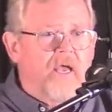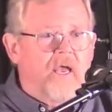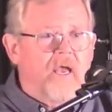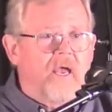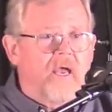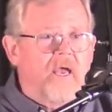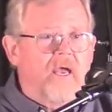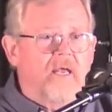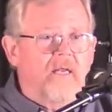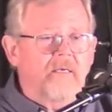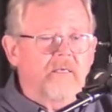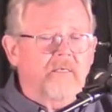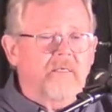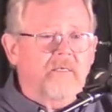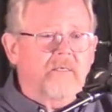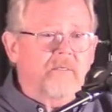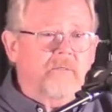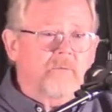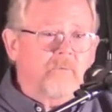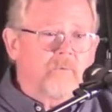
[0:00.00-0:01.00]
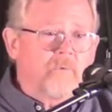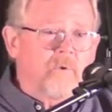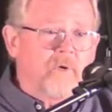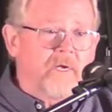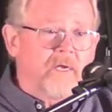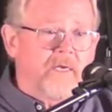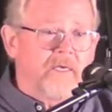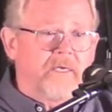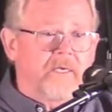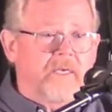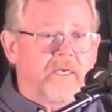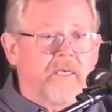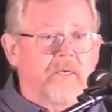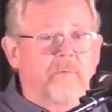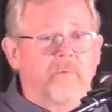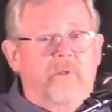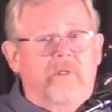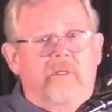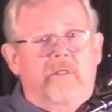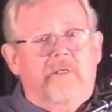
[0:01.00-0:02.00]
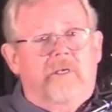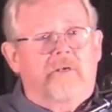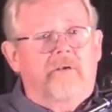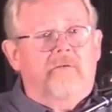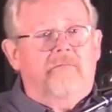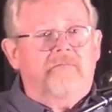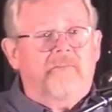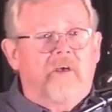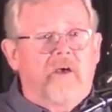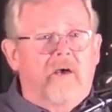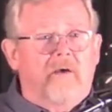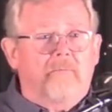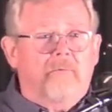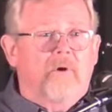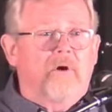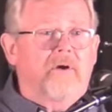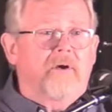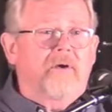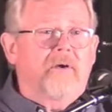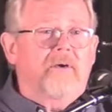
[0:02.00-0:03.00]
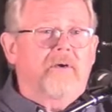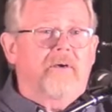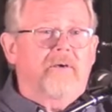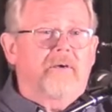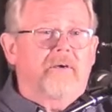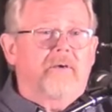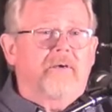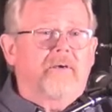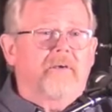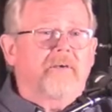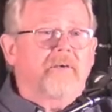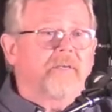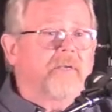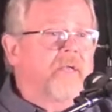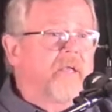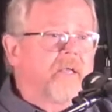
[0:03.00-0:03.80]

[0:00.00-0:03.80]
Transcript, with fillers: And when he will give the word,